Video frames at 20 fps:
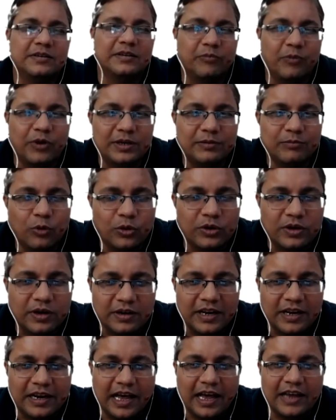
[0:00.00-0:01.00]
one more
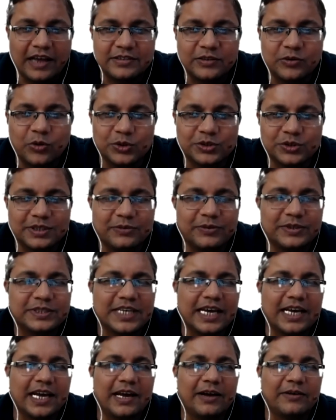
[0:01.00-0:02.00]
last question which
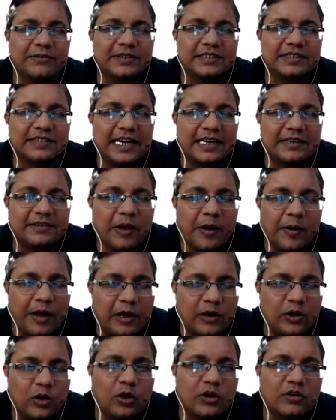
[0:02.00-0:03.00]
I have is that a
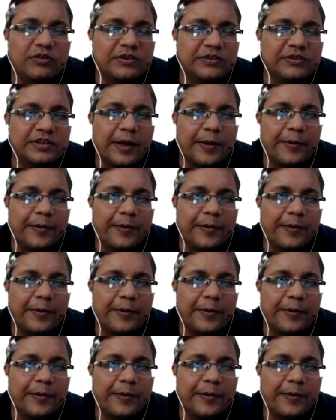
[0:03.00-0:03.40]
lot of